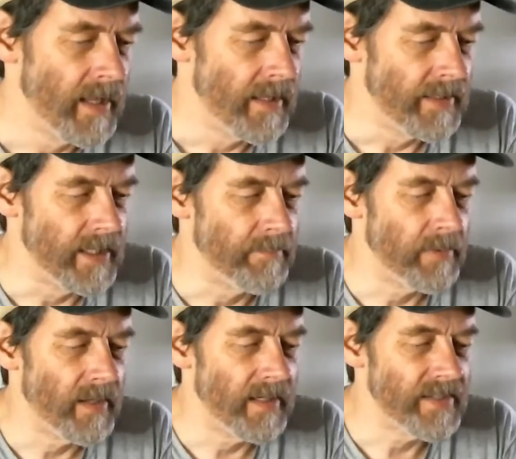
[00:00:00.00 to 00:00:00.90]
He
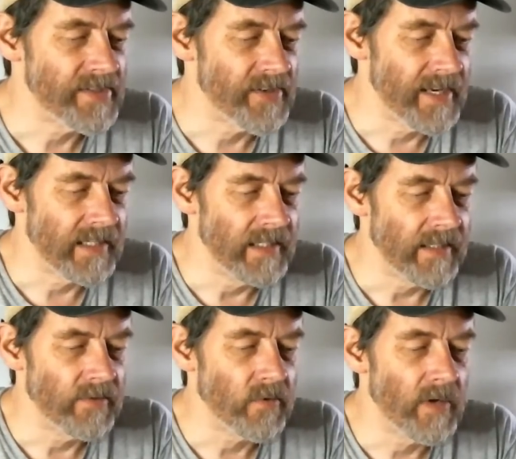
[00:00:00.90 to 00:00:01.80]
applied cyclic
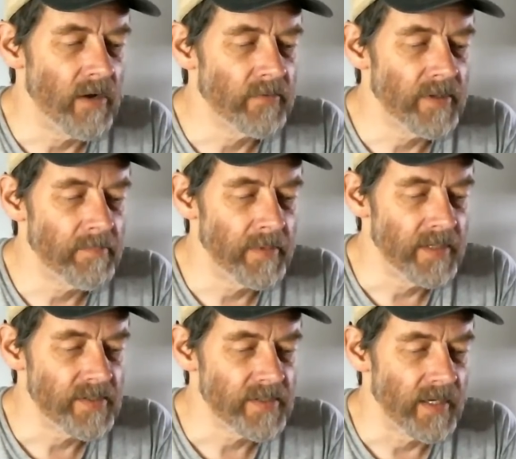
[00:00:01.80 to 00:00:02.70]
to counter the
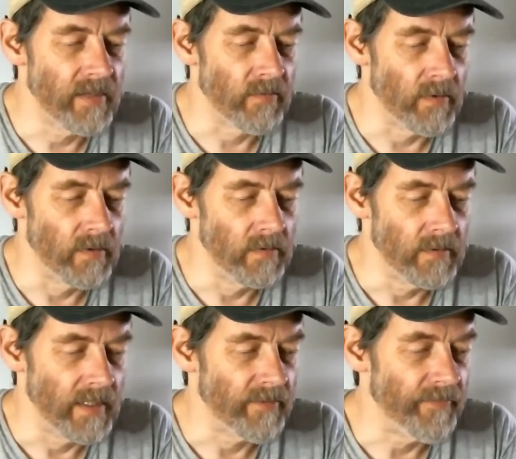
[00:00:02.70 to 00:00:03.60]
pitch and roll,
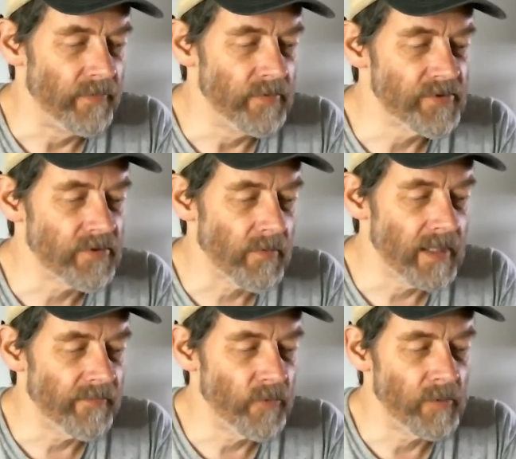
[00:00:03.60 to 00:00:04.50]
and flew
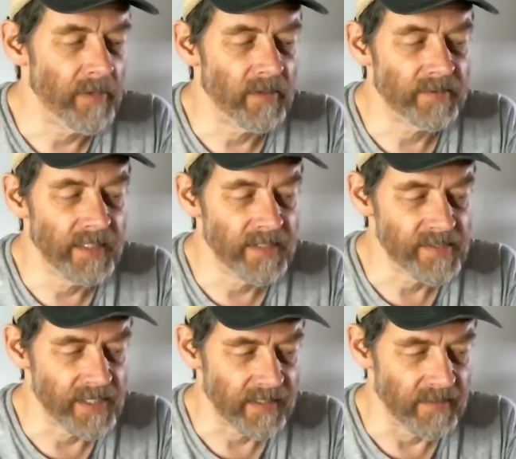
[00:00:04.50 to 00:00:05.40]
straight for about 10
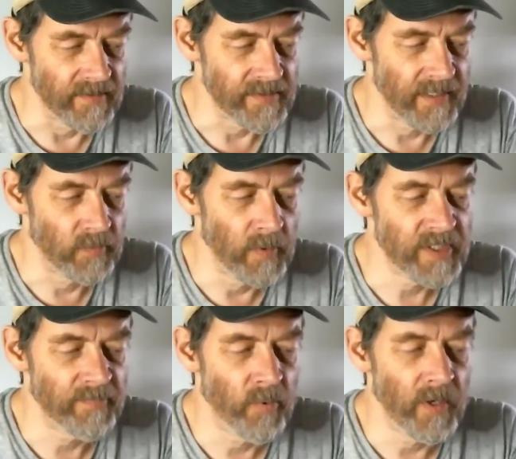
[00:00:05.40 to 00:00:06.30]
seconds, at
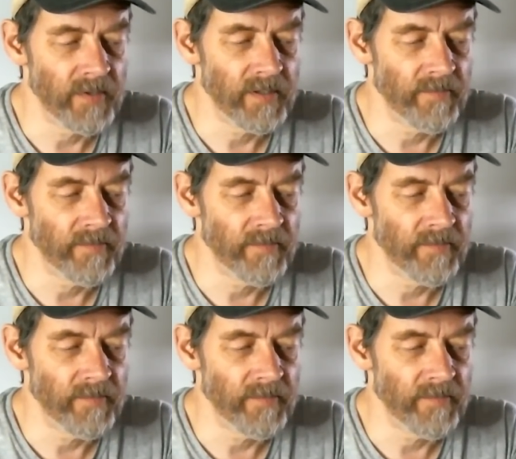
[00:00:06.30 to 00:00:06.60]
which point the